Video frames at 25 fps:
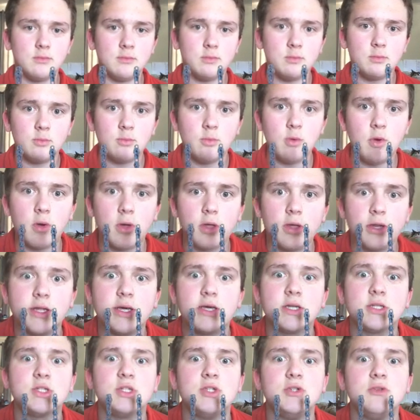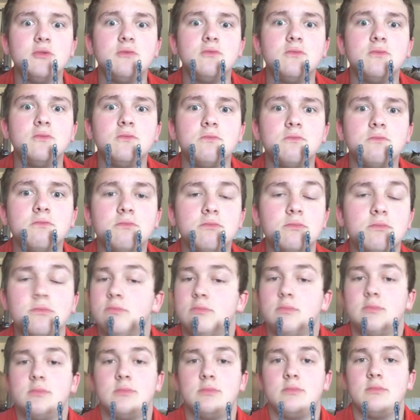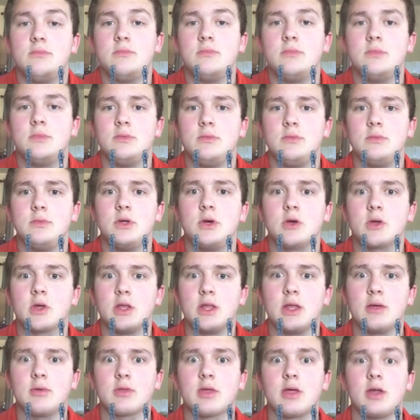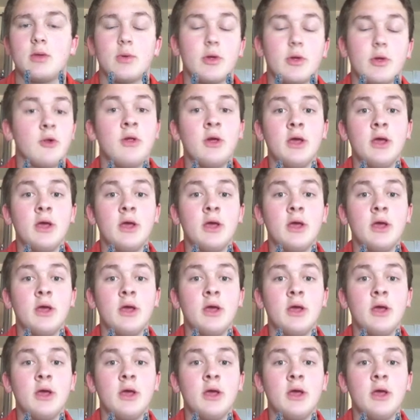Walking at you. Okay, that was kind of weird.